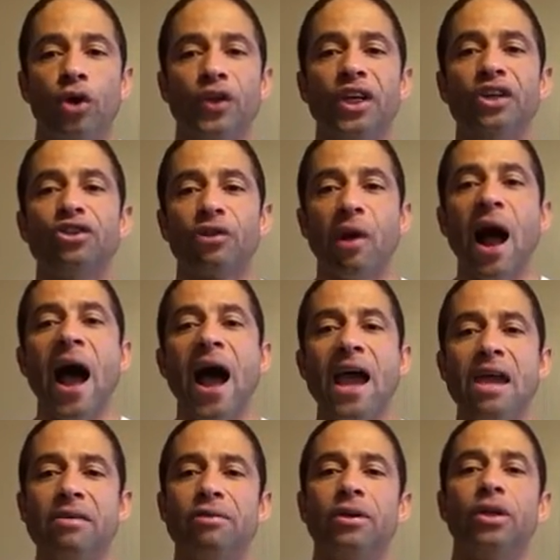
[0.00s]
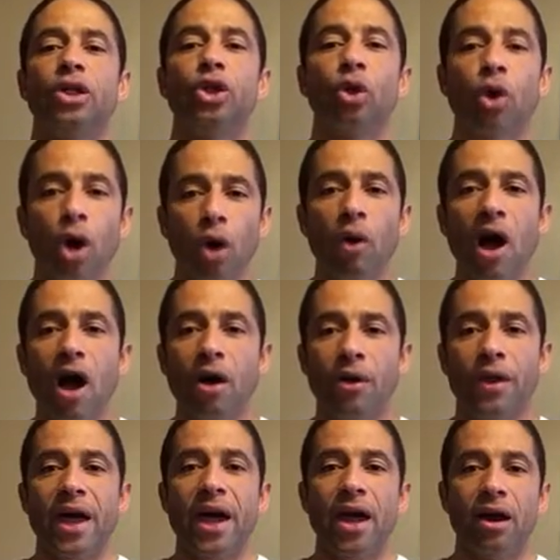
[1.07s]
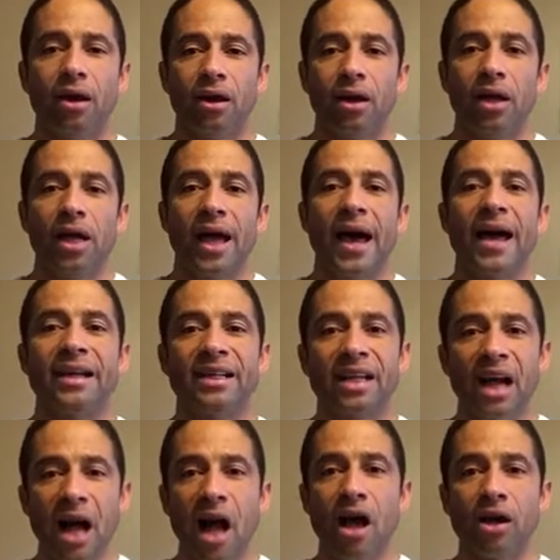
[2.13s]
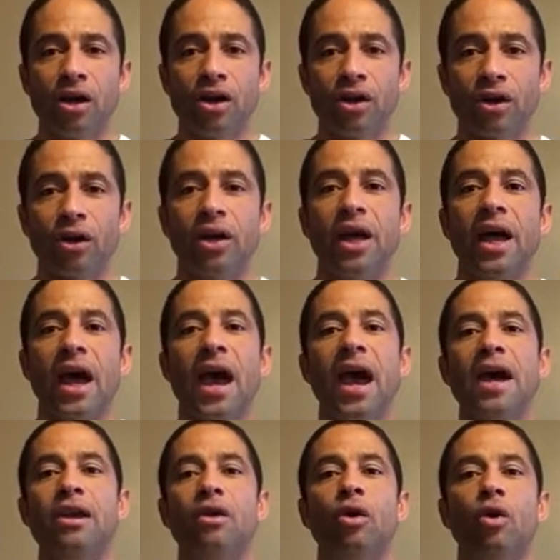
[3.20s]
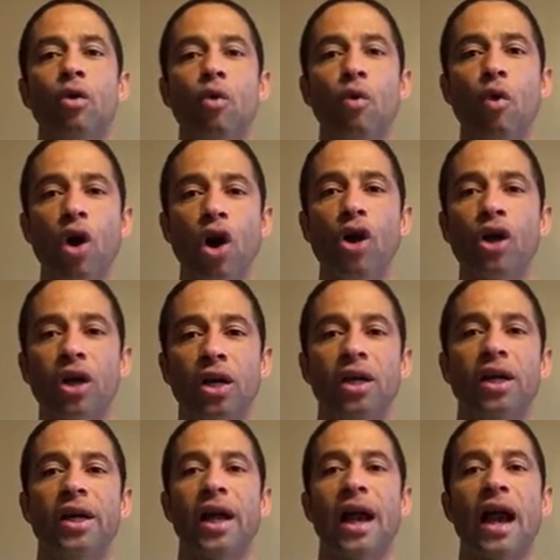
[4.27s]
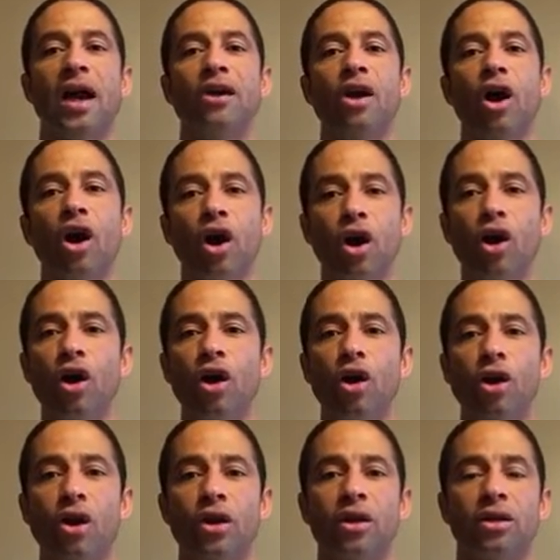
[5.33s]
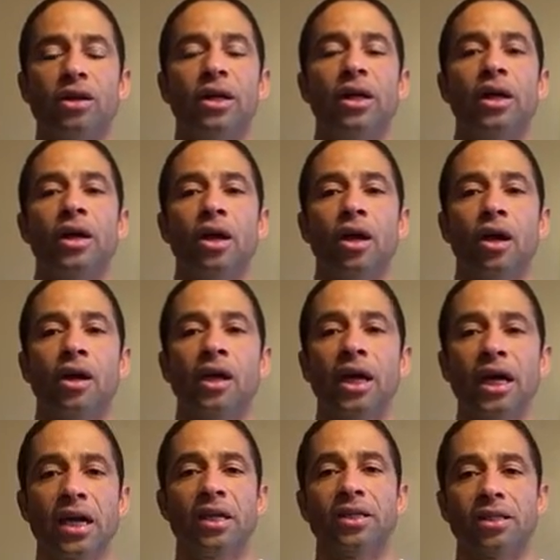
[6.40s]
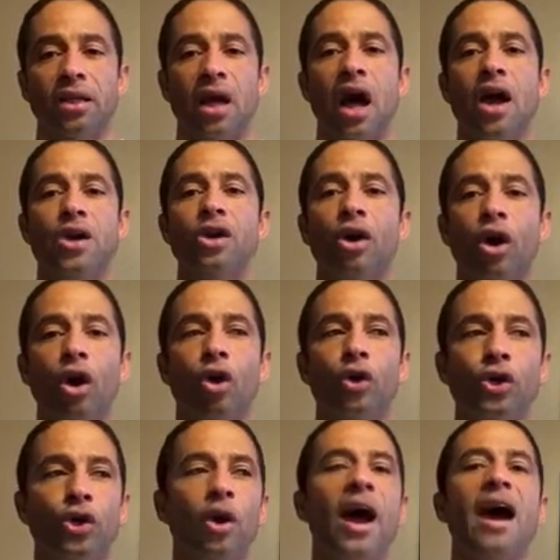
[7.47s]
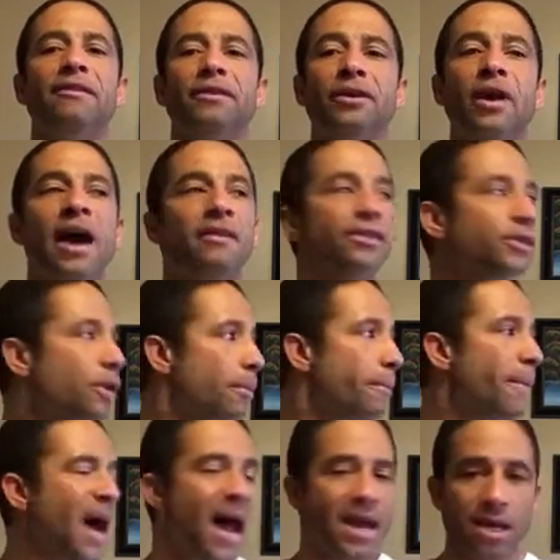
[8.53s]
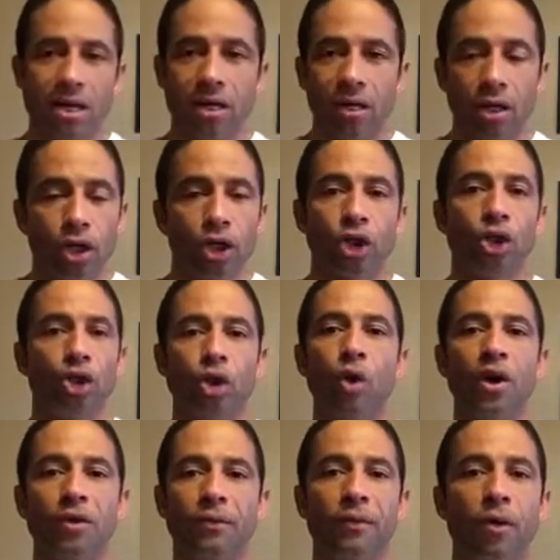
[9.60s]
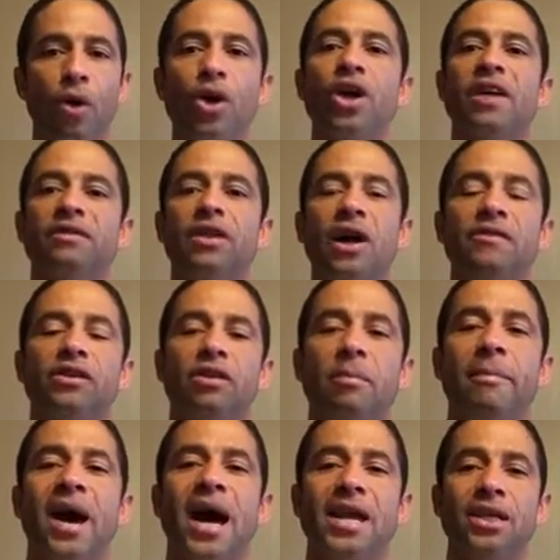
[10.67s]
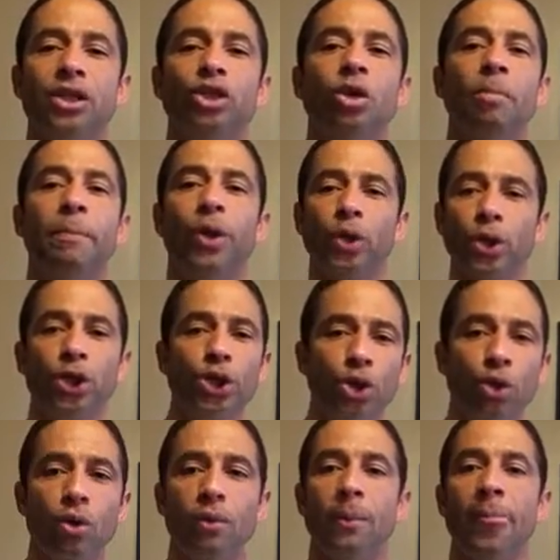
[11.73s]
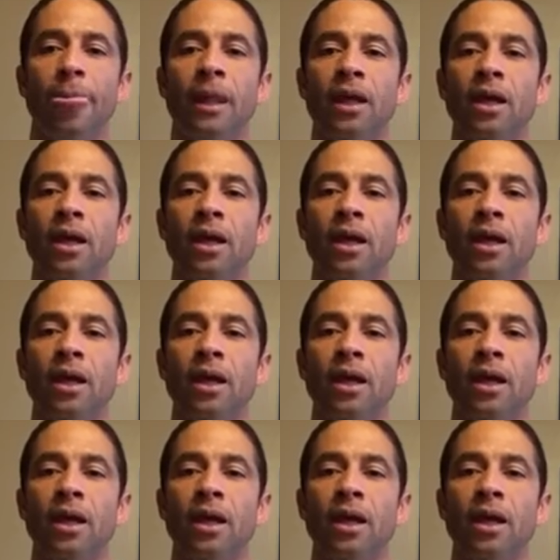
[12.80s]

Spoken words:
the drive to go out there and conquer and work and earn it on your own. You have to have somebody to do it for you. You have to have somebody to push you.